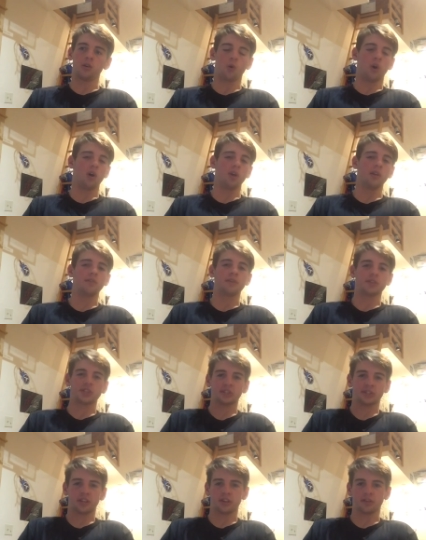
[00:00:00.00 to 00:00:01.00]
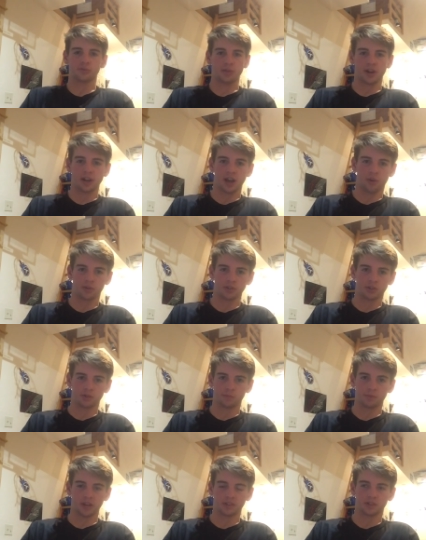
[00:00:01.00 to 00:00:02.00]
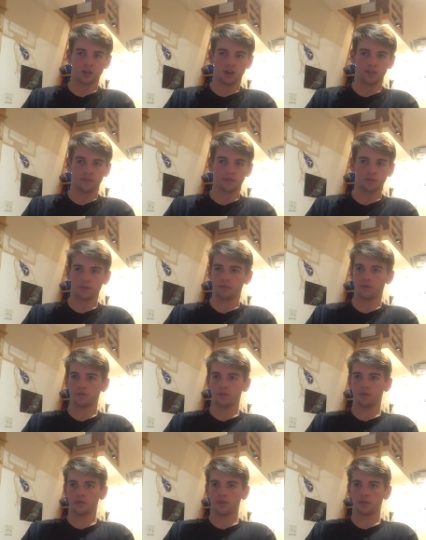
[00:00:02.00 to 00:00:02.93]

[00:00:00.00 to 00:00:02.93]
all of their success right now is based off of